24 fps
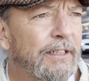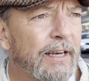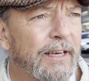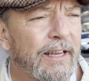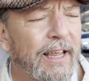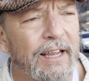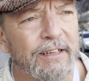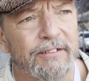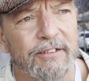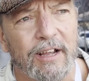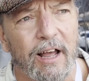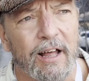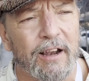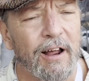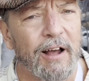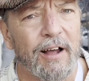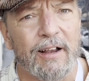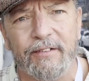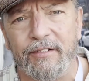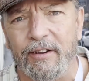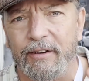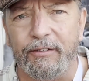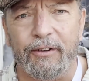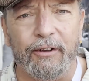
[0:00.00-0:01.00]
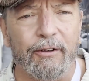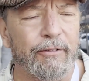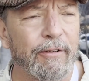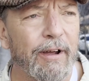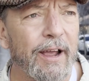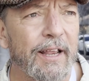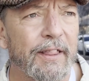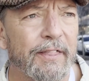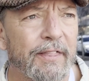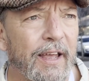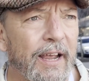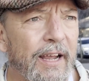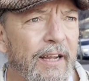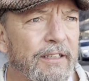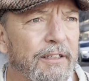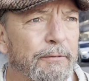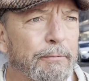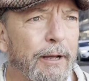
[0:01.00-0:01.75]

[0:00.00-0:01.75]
And he's gone on to do great things.